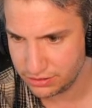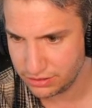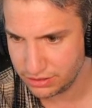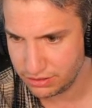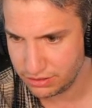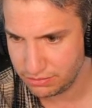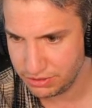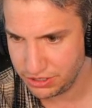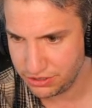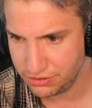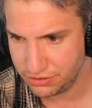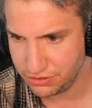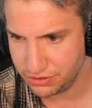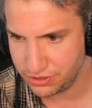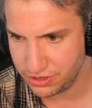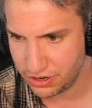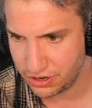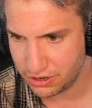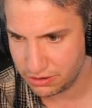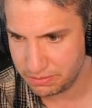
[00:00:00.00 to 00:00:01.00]
let me use
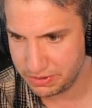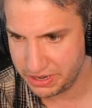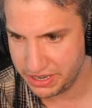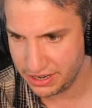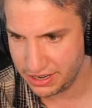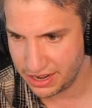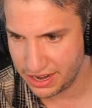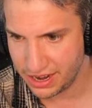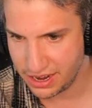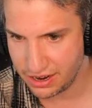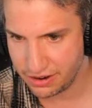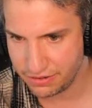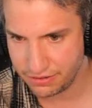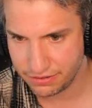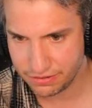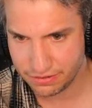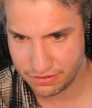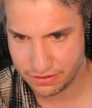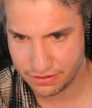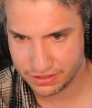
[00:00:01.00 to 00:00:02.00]
the RP live
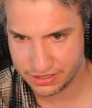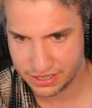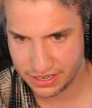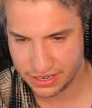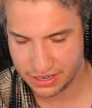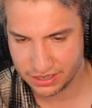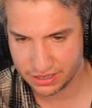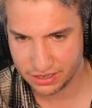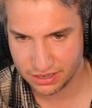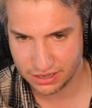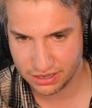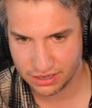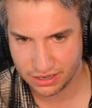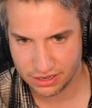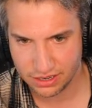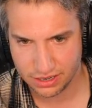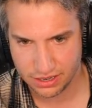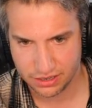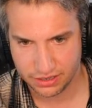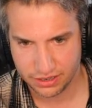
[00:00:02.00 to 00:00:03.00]
setting.
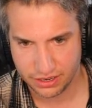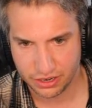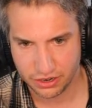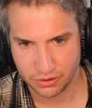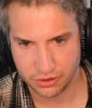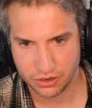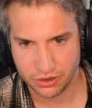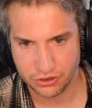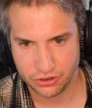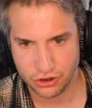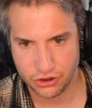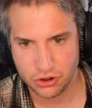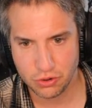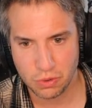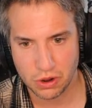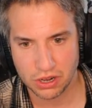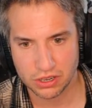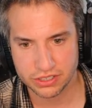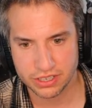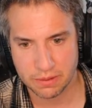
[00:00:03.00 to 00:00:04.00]
There you go. The new
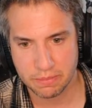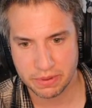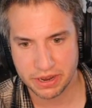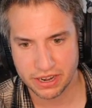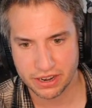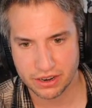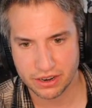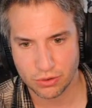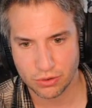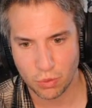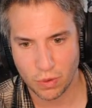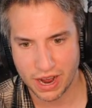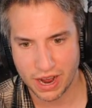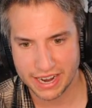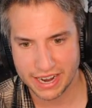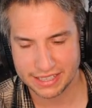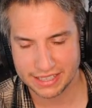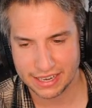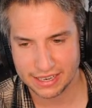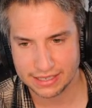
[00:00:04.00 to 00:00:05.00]
walls appear
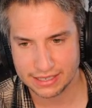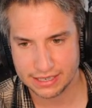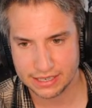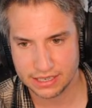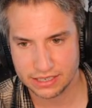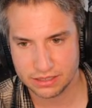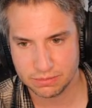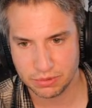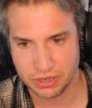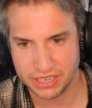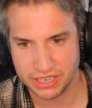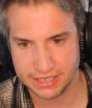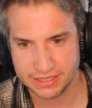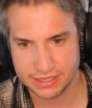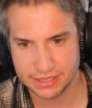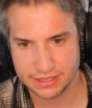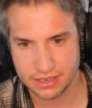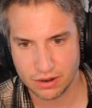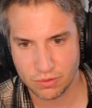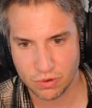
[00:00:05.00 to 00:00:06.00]
white like this, but the
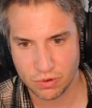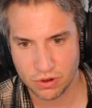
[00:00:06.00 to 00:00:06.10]
existing